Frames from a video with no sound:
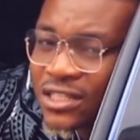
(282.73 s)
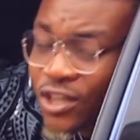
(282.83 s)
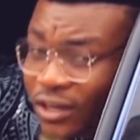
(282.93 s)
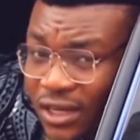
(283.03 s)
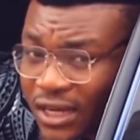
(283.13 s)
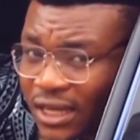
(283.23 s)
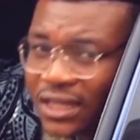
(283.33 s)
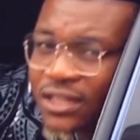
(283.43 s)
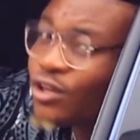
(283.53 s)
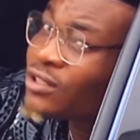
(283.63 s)
Thirdly,
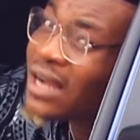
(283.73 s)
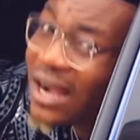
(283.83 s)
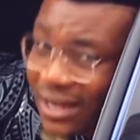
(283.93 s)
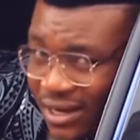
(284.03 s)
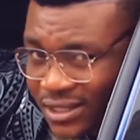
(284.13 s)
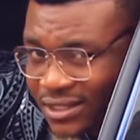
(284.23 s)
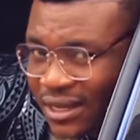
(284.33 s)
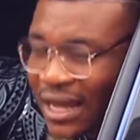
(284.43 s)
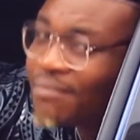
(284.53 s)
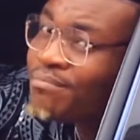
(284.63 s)
your tires,
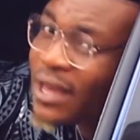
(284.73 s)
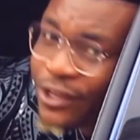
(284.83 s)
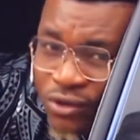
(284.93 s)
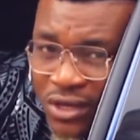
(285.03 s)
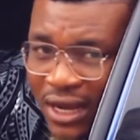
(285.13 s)
I beg you